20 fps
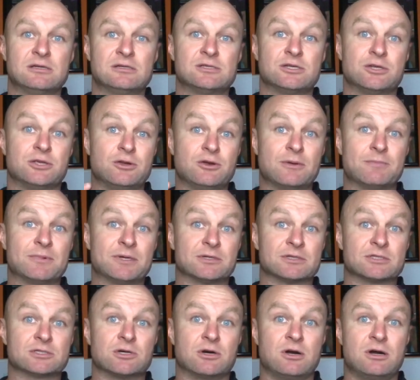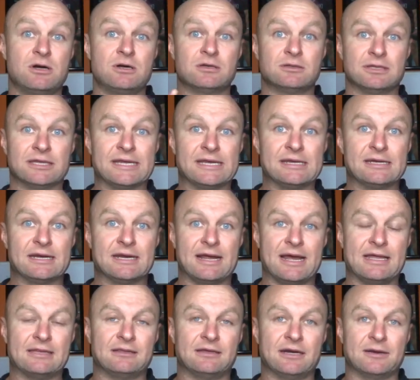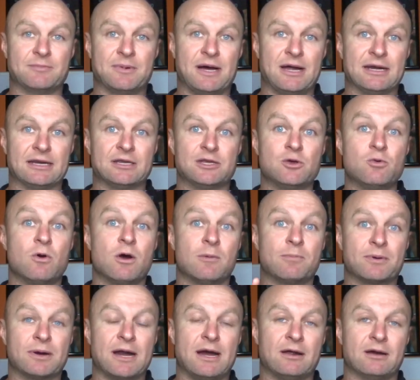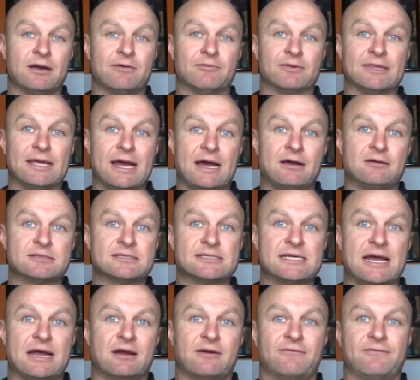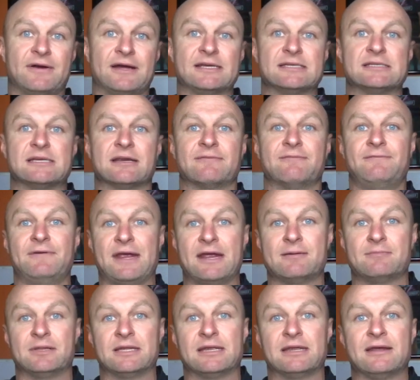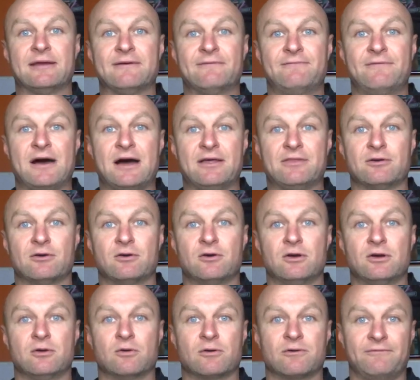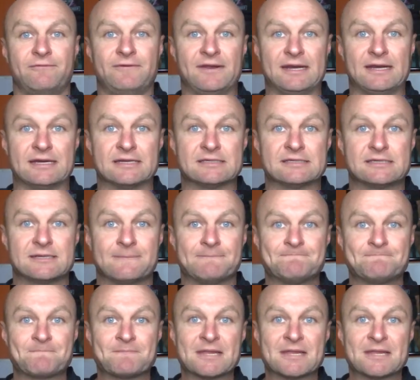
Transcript: so that you can build a strong, lean, and athletic body you are proud of without sacrificing family, fatherhood, or fitness.